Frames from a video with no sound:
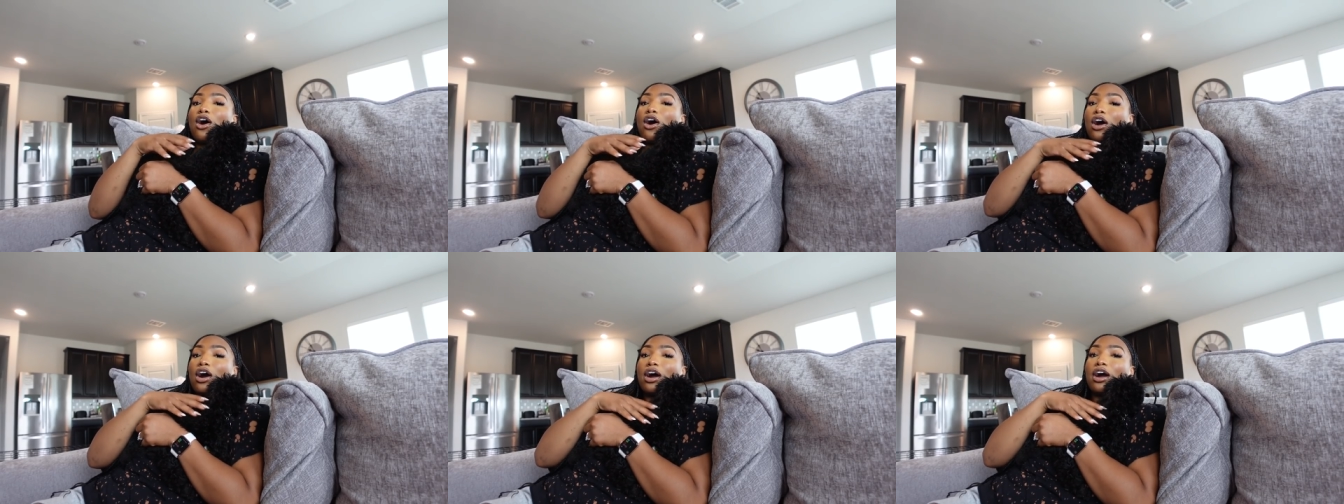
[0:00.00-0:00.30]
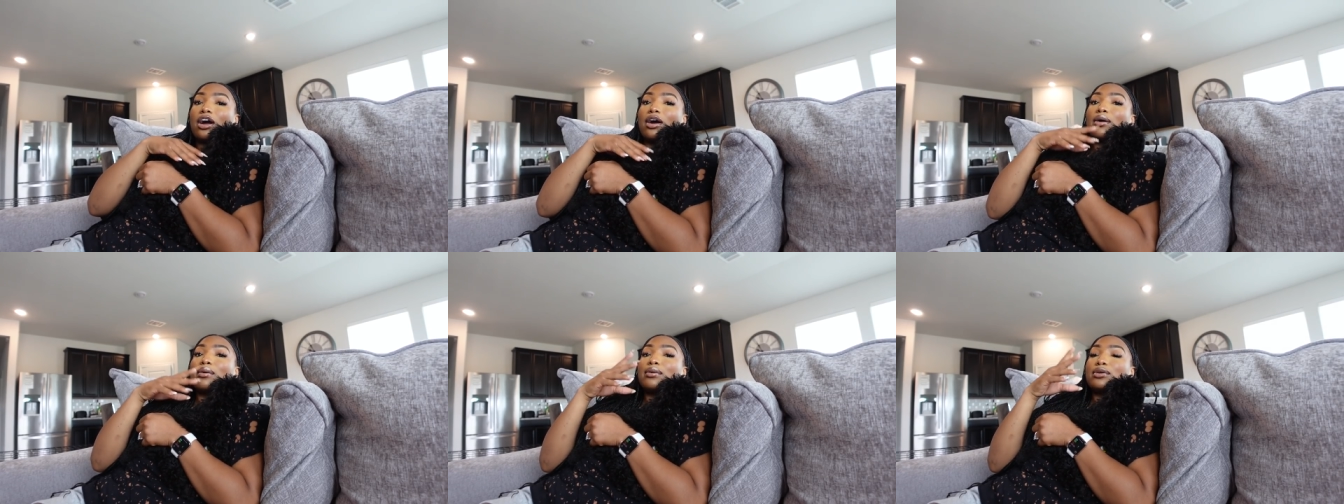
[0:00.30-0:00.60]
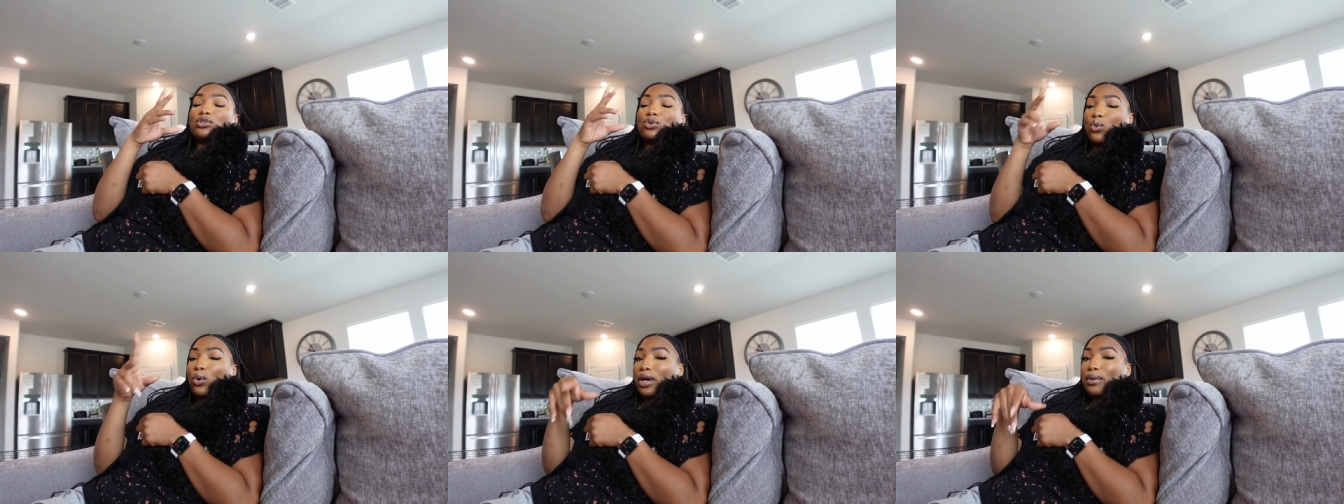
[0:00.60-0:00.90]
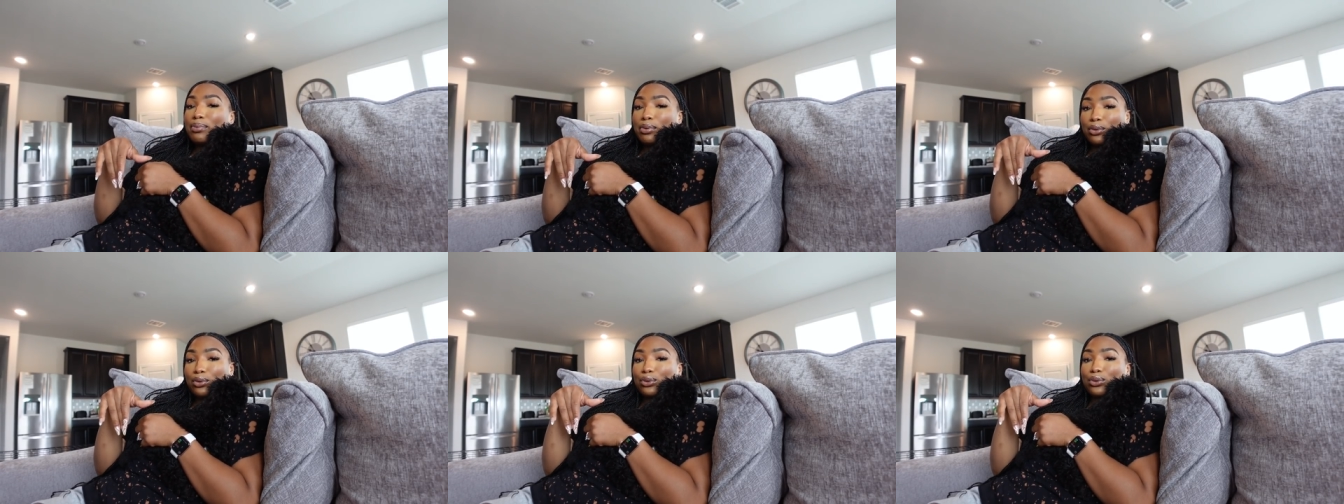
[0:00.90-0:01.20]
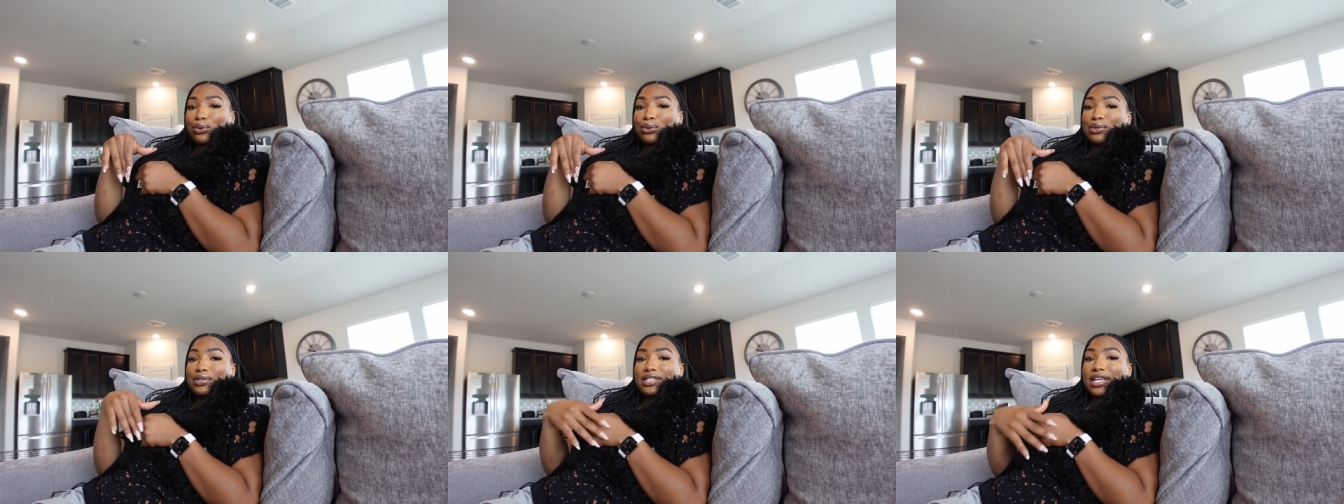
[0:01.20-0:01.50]
are toy
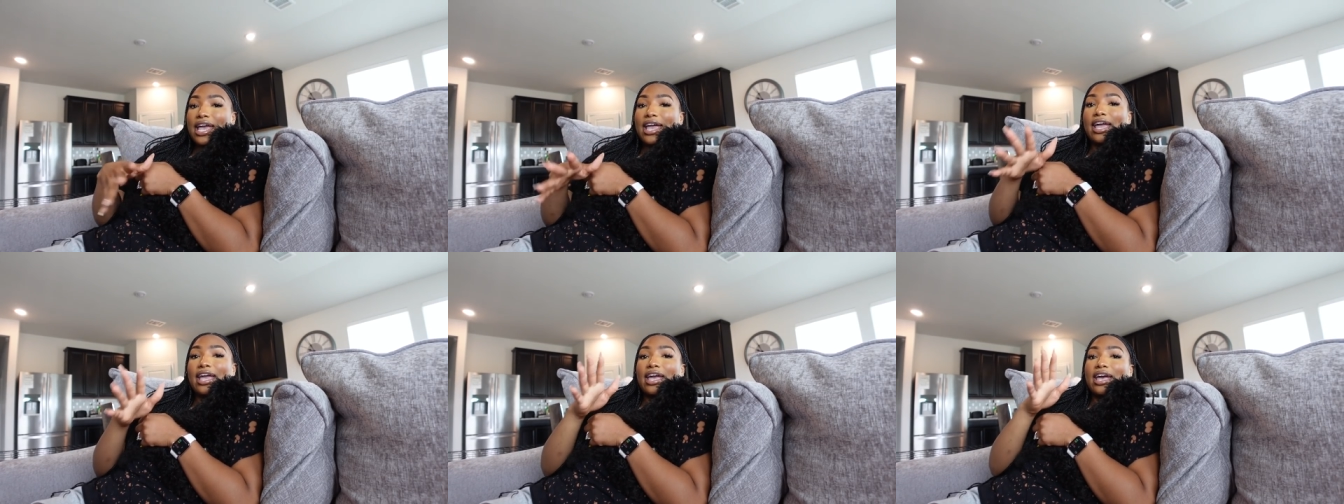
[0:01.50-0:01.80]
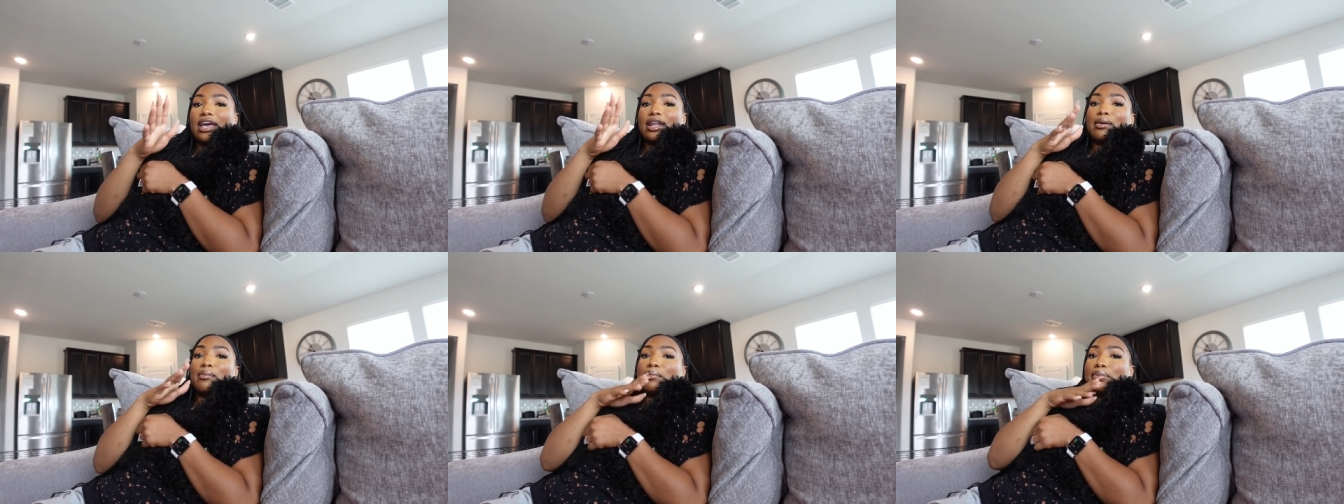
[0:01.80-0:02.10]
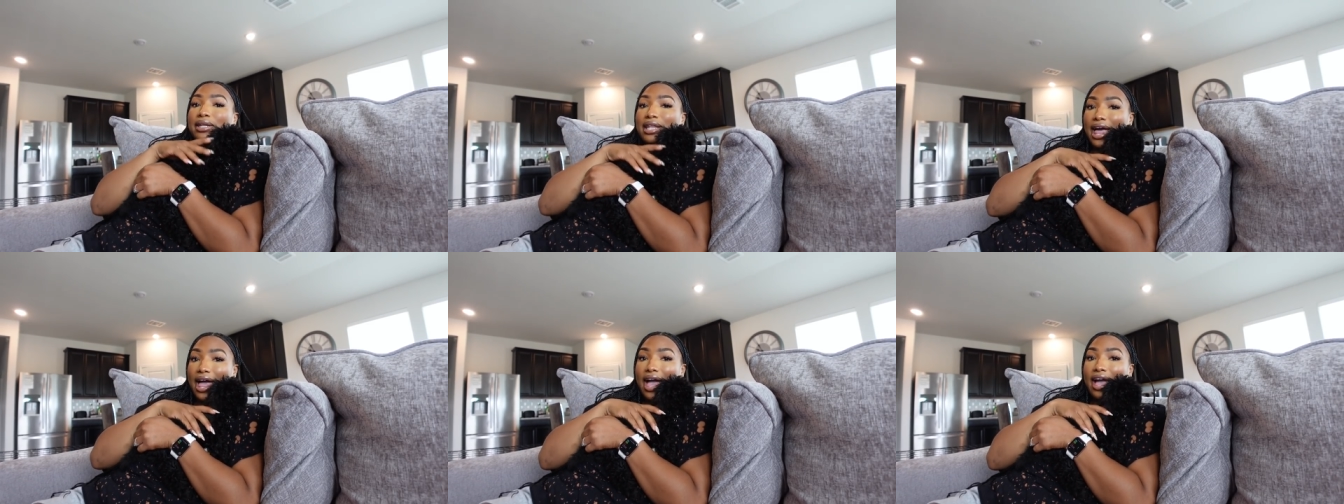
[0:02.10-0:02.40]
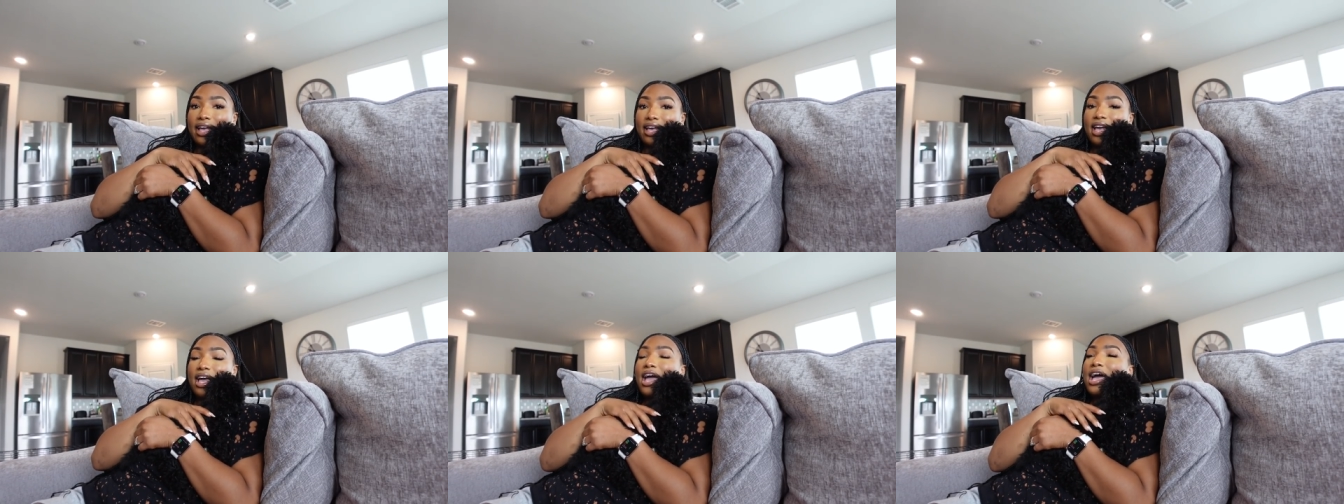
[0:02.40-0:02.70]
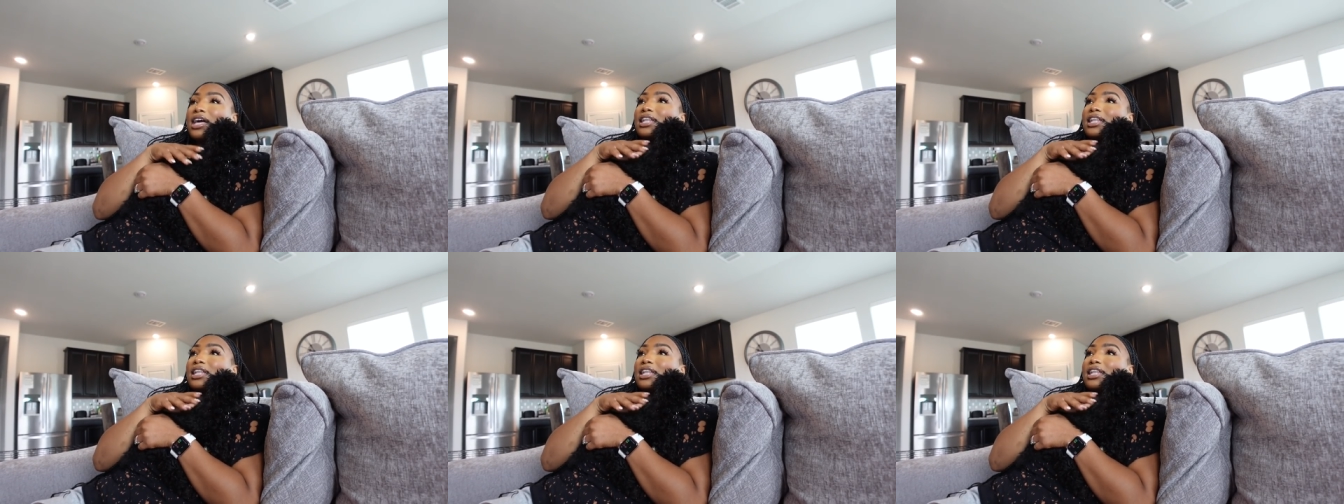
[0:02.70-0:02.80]
poodles and black.